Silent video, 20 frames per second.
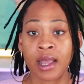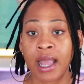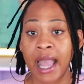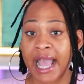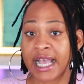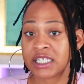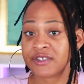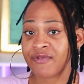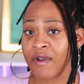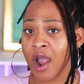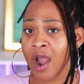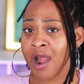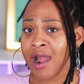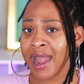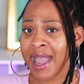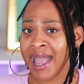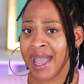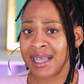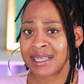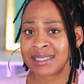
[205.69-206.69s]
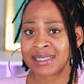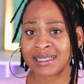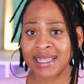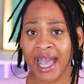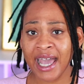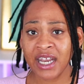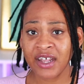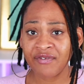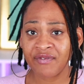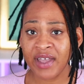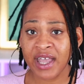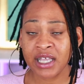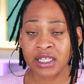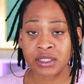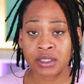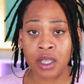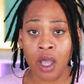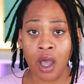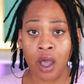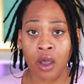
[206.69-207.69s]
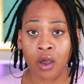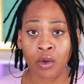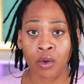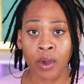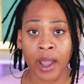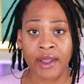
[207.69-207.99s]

As far as side effects go,